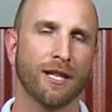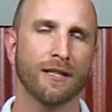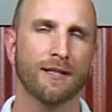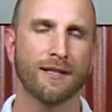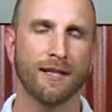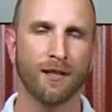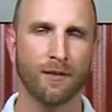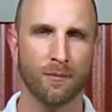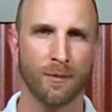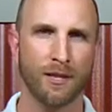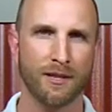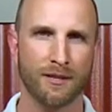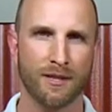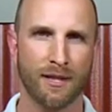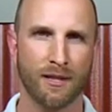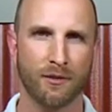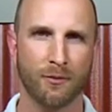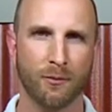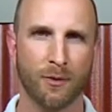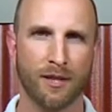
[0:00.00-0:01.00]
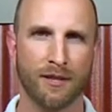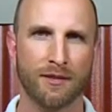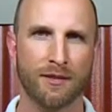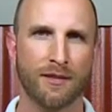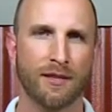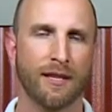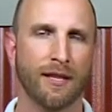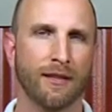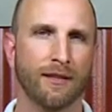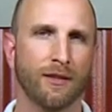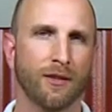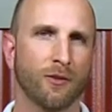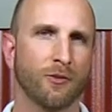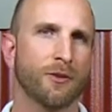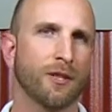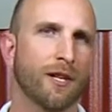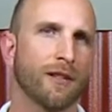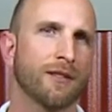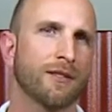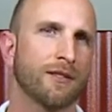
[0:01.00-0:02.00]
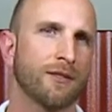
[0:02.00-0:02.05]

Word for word: at South by Southwest at Yellow Dog